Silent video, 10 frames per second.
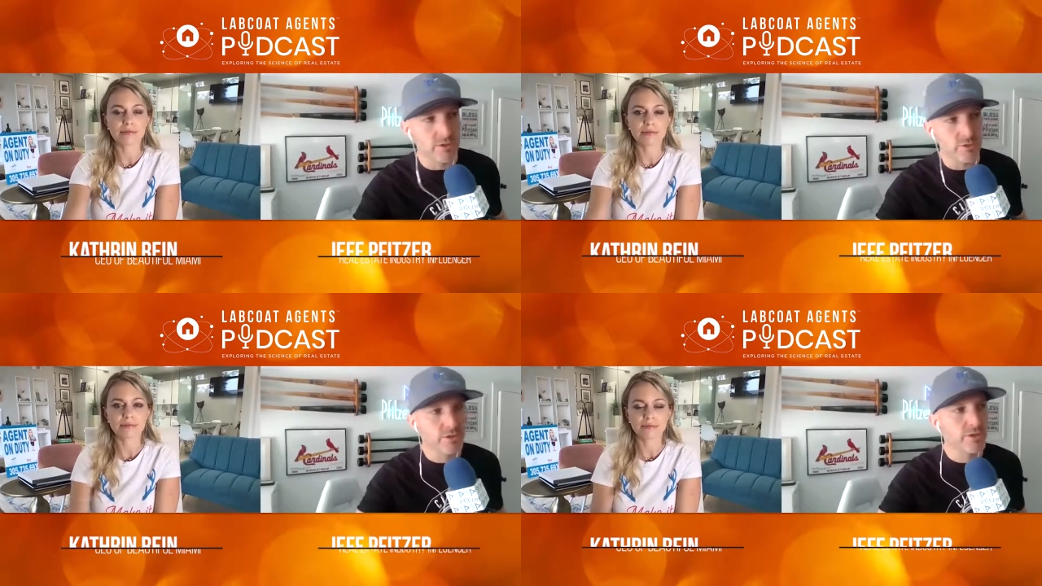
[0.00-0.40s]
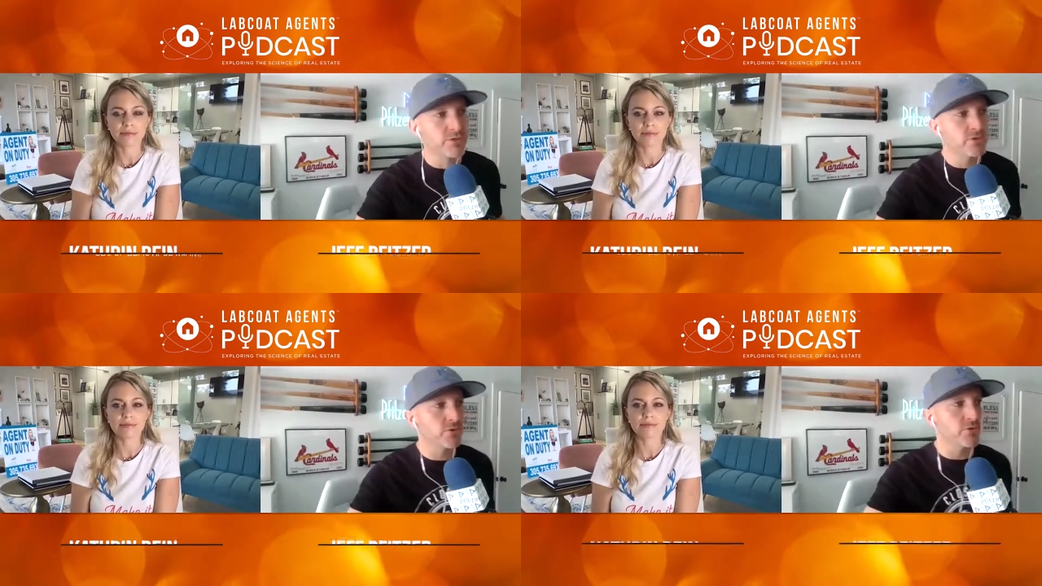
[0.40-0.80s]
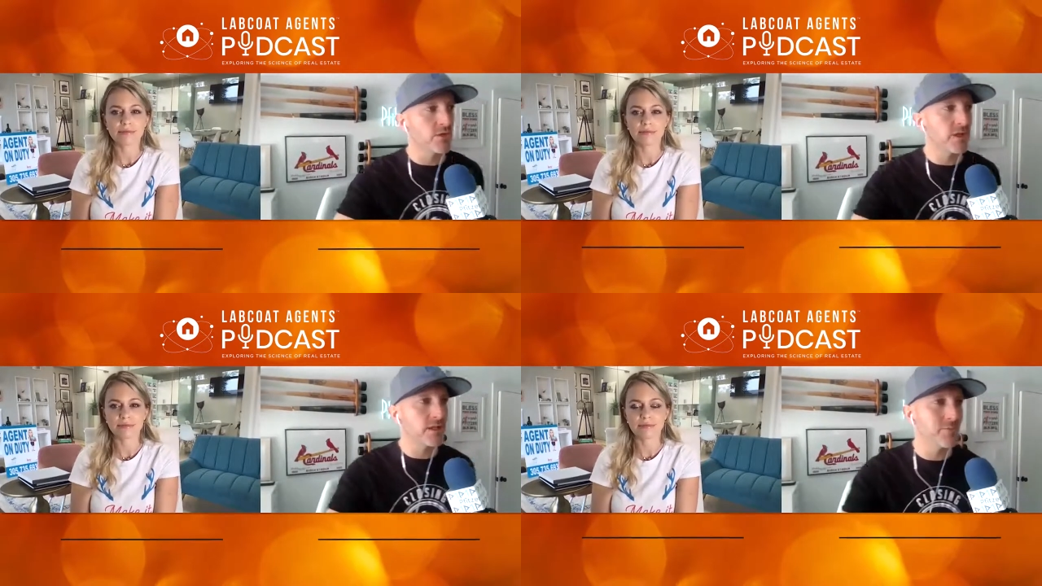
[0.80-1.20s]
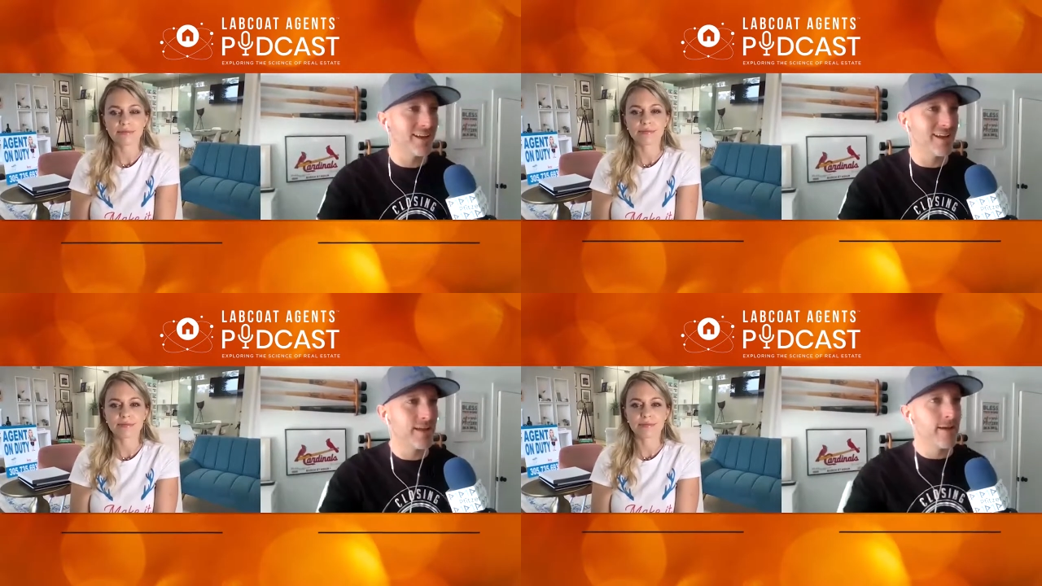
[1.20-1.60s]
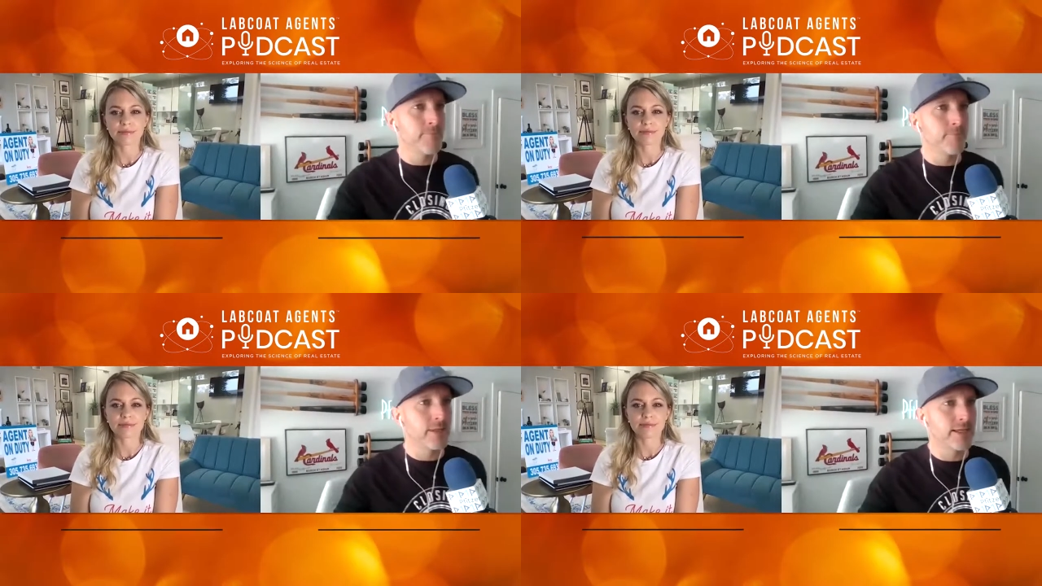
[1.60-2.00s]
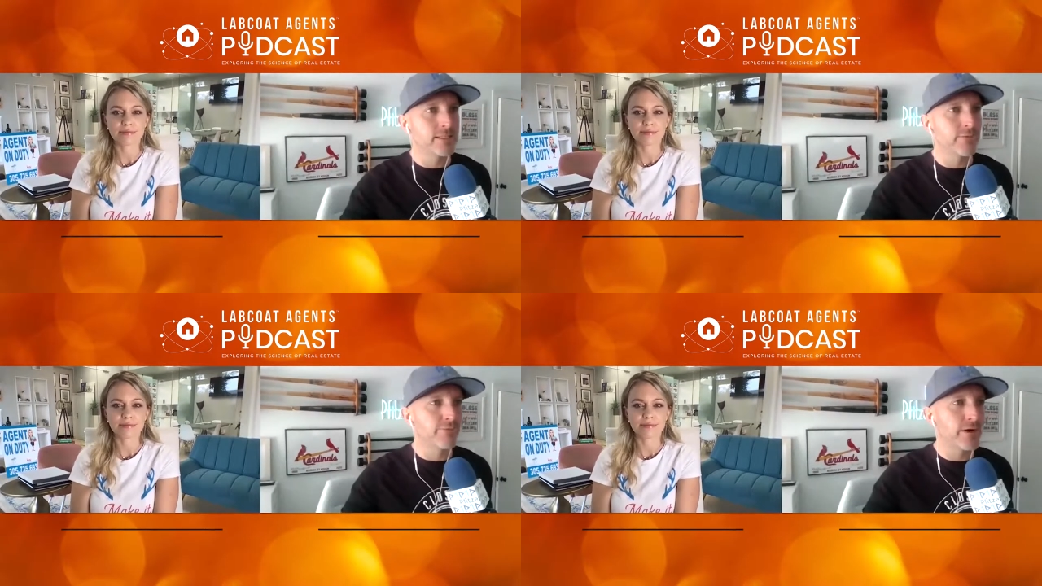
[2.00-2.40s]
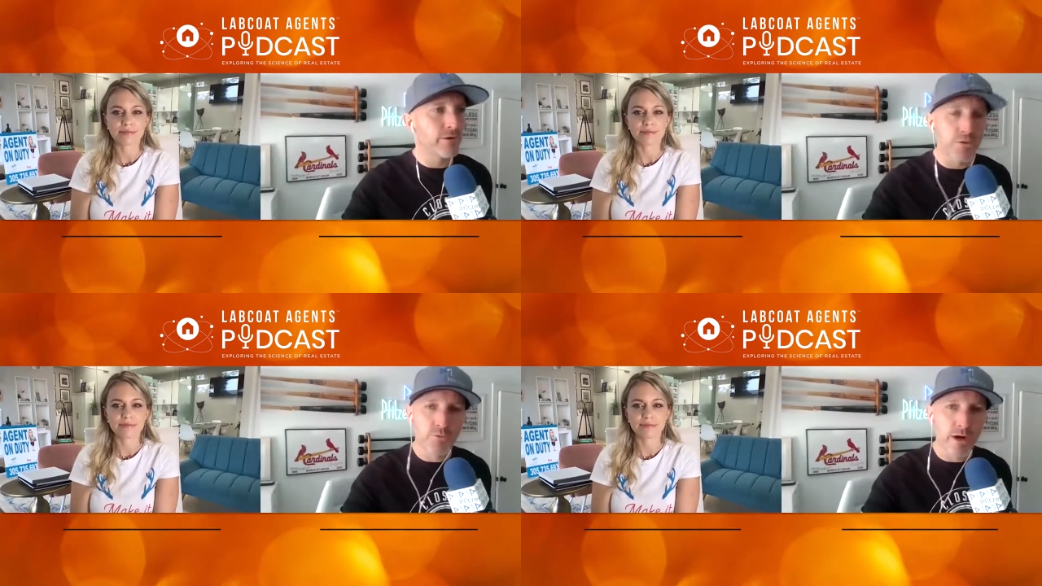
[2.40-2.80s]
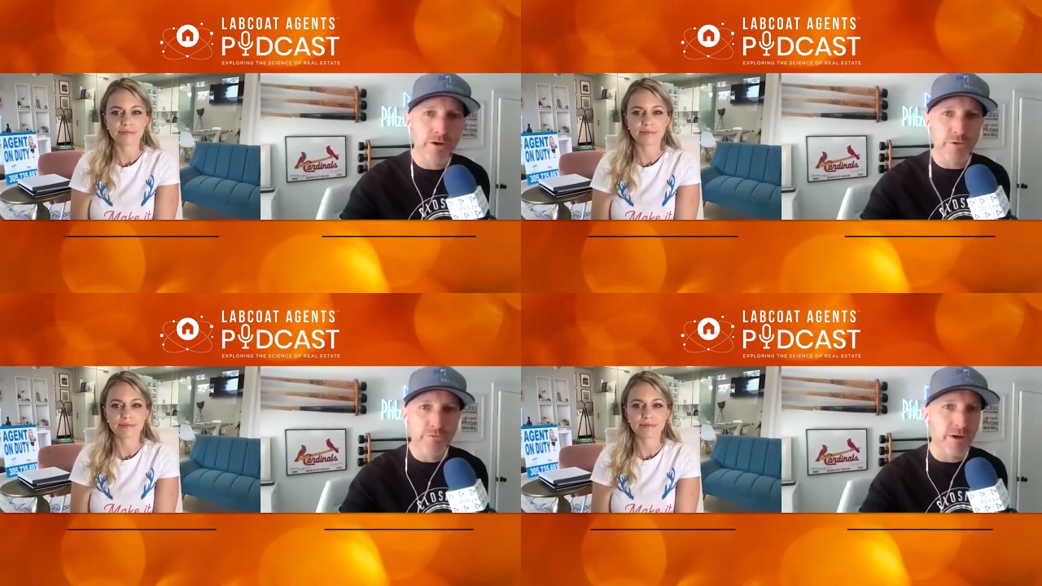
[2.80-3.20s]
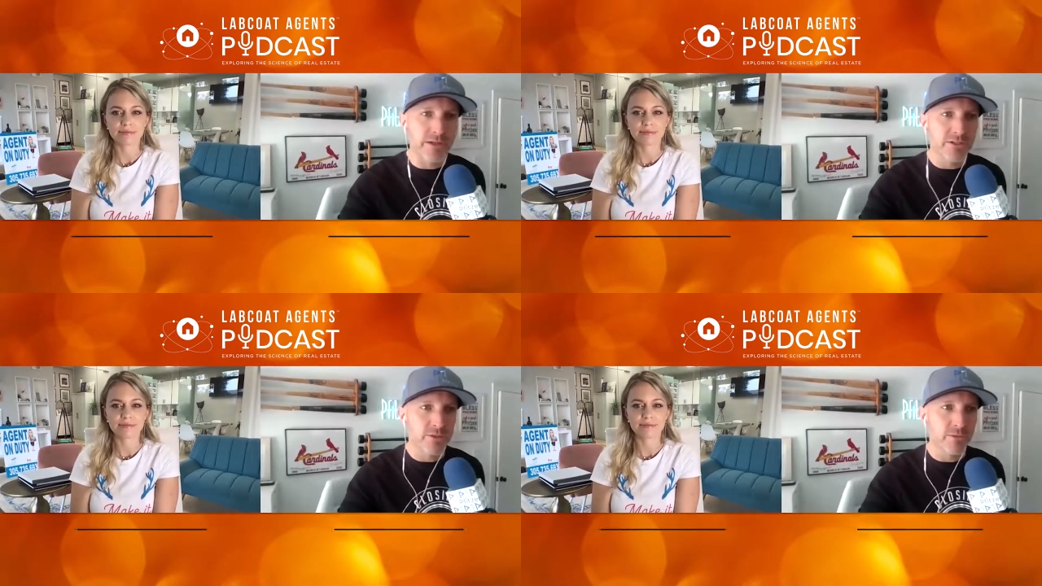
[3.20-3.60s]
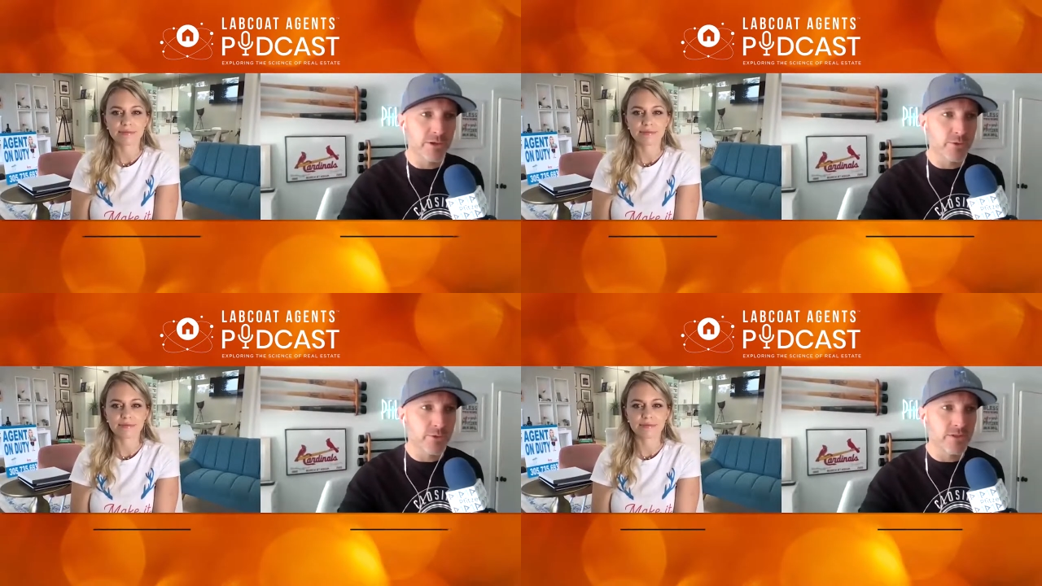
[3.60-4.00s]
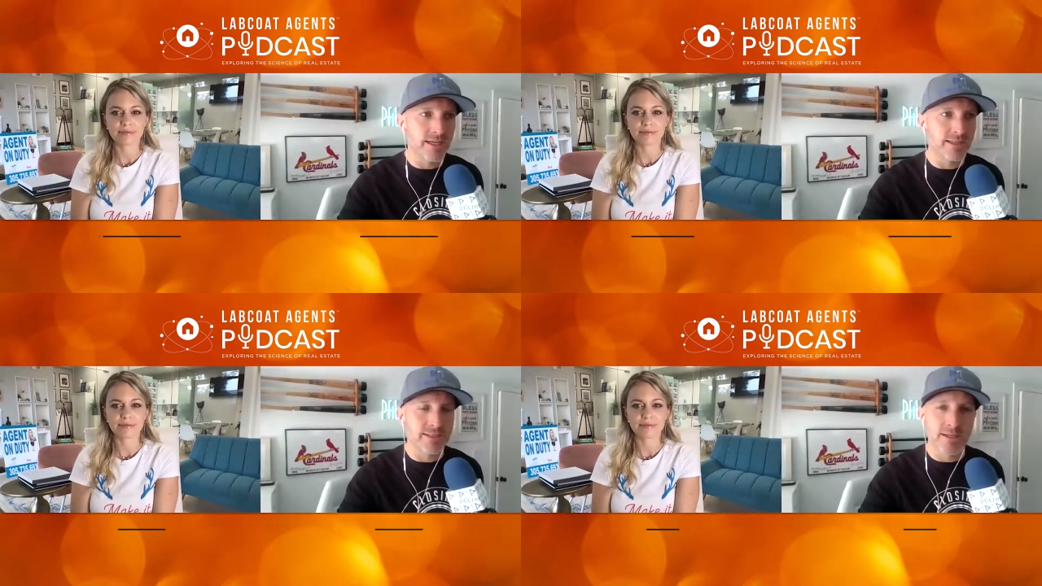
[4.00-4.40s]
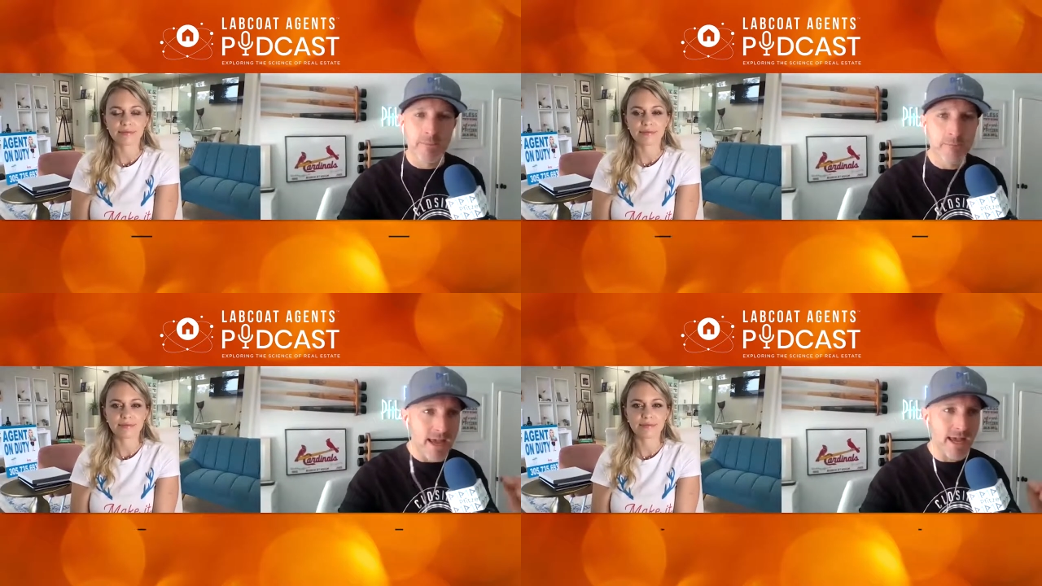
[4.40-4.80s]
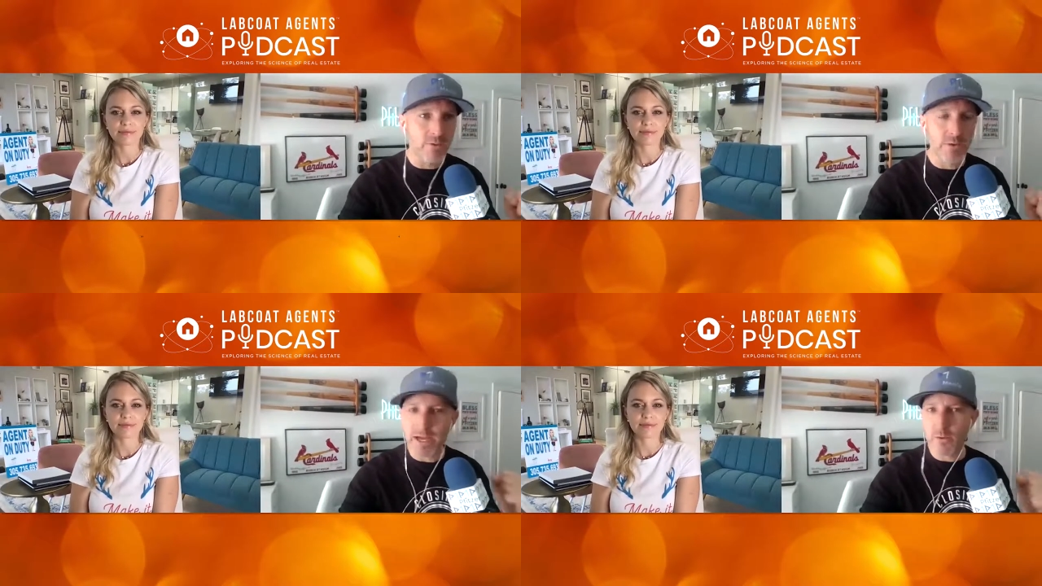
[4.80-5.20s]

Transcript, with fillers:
Speaker 1: and doing all those sorts of things. But it's very rare to find somebody who says, "Man, when I